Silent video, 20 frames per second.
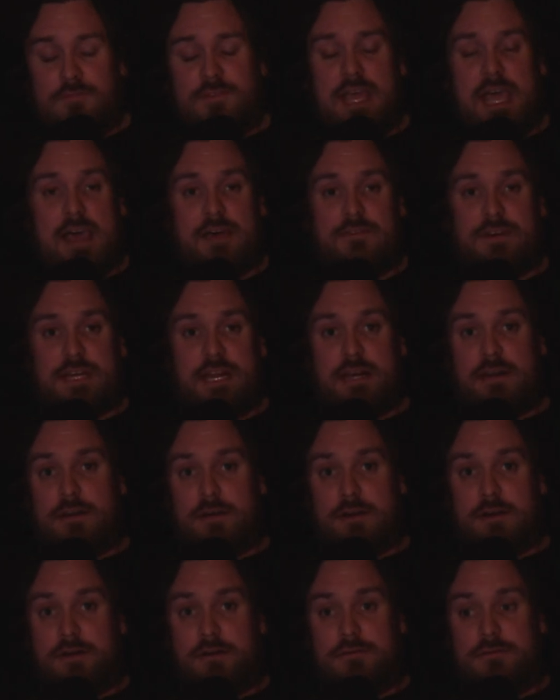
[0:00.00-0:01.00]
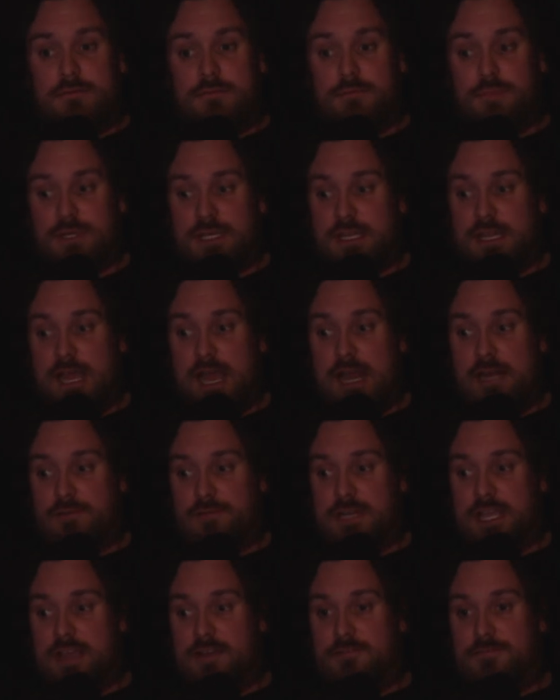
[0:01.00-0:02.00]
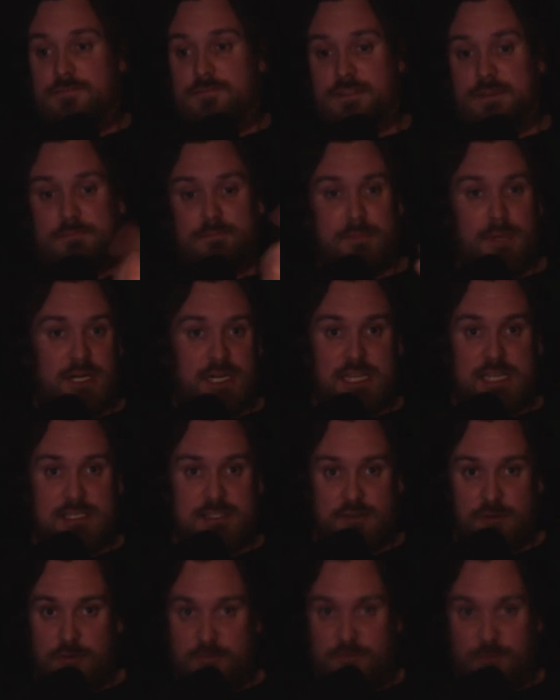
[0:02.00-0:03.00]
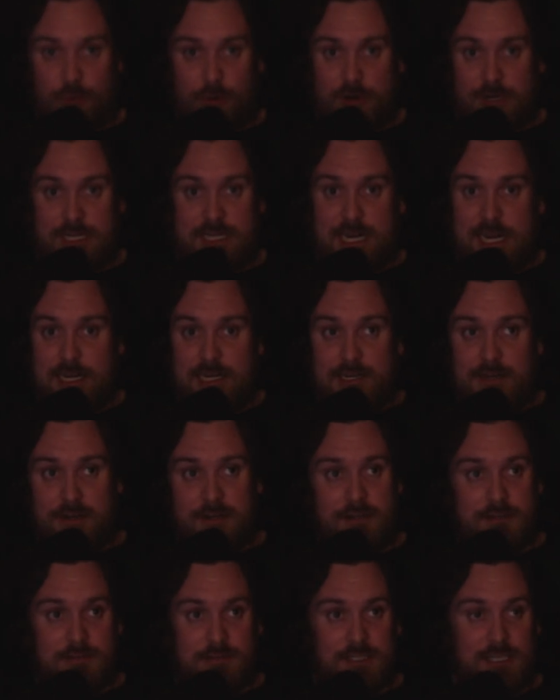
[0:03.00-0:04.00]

to have an editor, but I don't have the money to afford an editor,